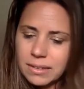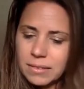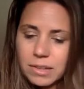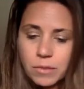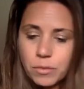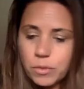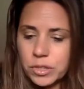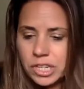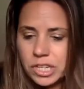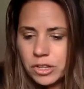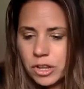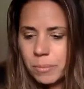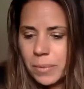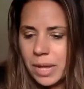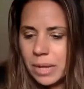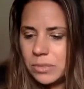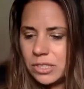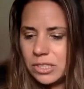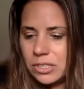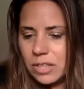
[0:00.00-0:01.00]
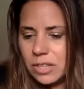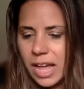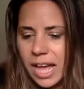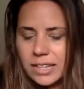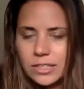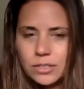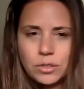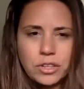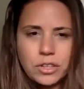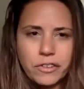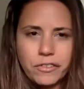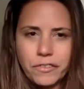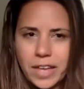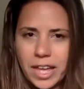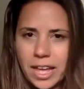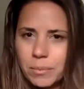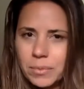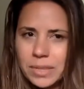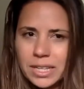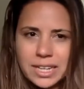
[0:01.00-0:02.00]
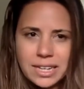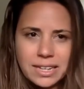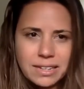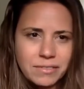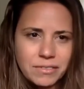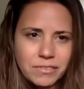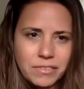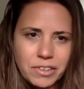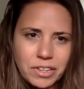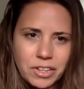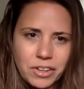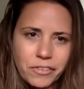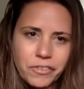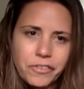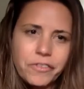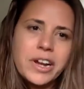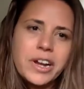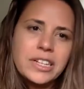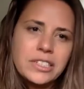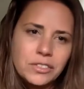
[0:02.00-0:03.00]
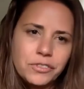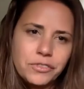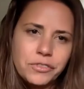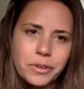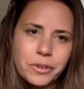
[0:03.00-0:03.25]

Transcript: uh, you know, mum still has all her family and, you know, friends mm.